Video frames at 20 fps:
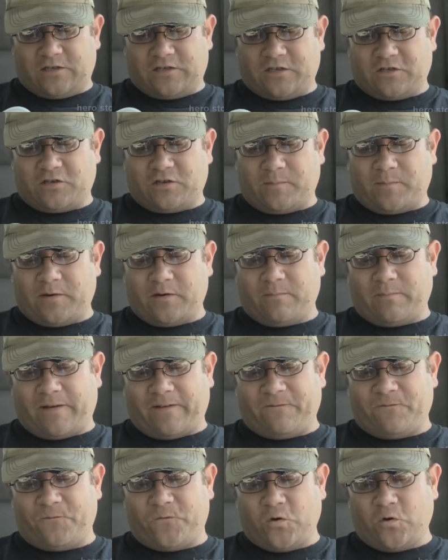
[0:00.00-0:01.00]
it's distributed
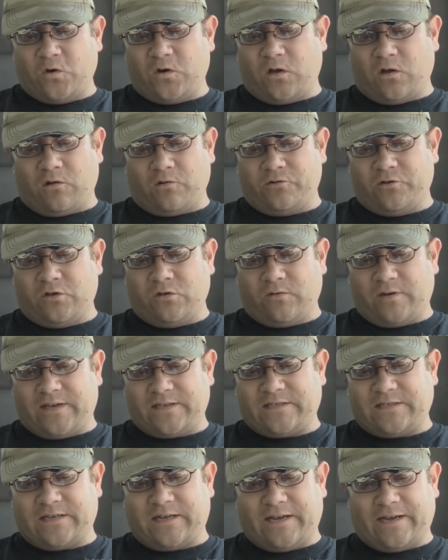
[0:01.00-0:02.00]
by Food Hold
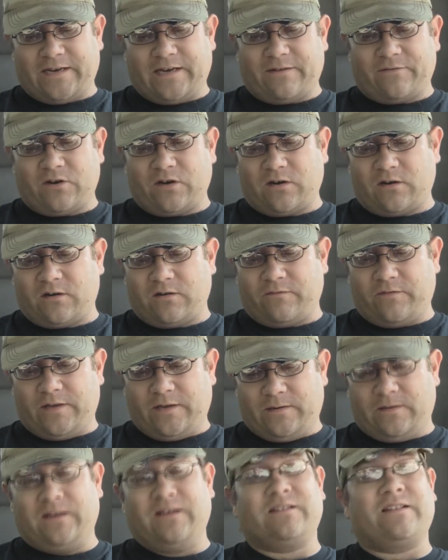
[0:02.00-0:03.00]
USA. I never heard of
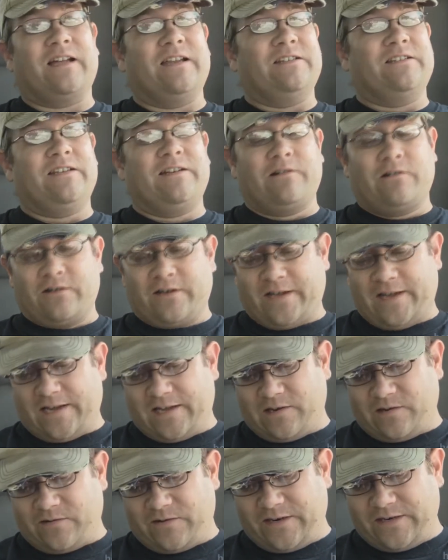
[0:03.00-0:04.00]
it. It's got zero
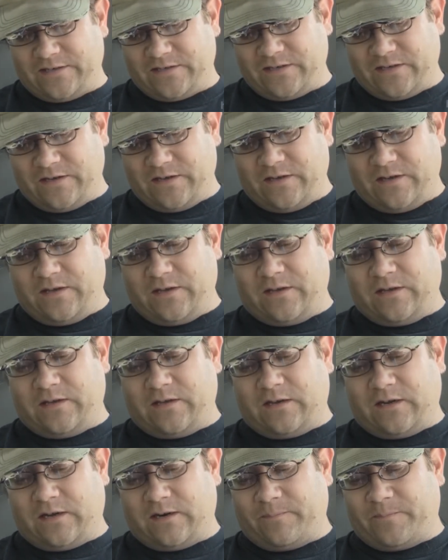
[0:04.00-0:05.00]
calories.
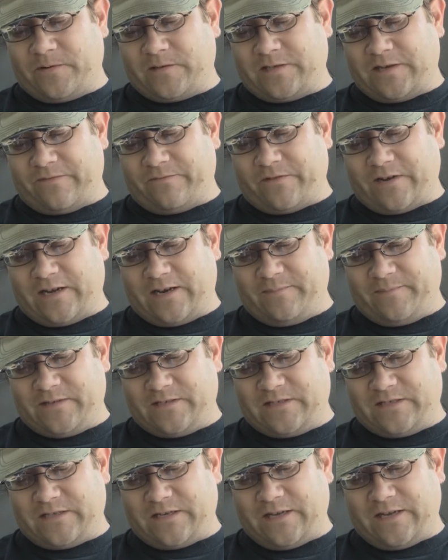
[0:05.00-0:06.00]
100%
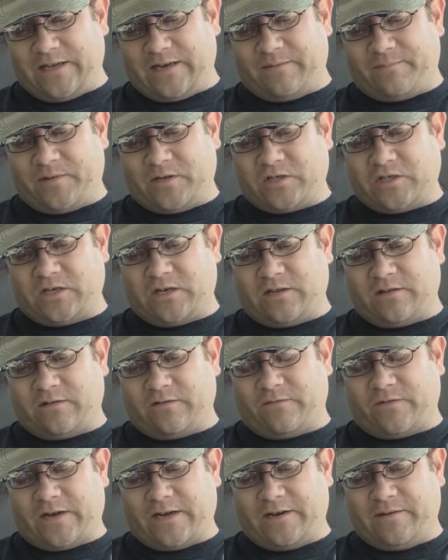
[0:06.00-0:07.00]
vitamin C and a bunch of
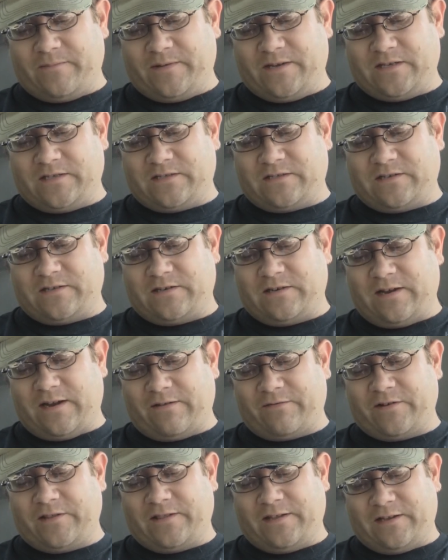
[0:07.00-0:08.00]
other vitamins and
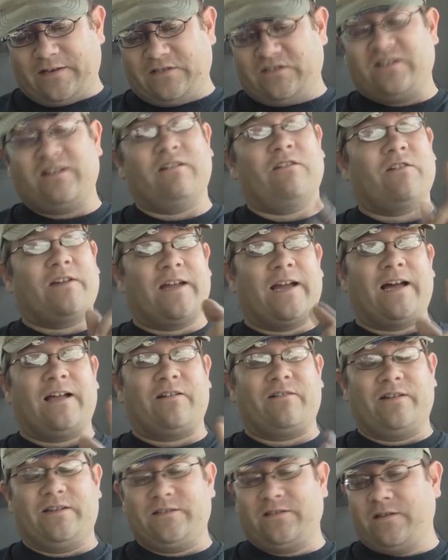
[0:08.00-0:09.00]
everything. Zero
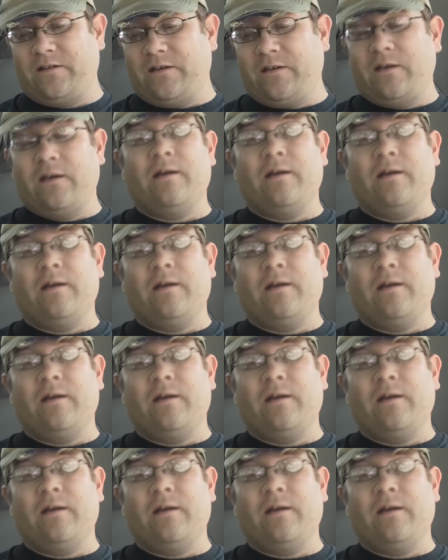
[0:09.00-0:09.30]
calories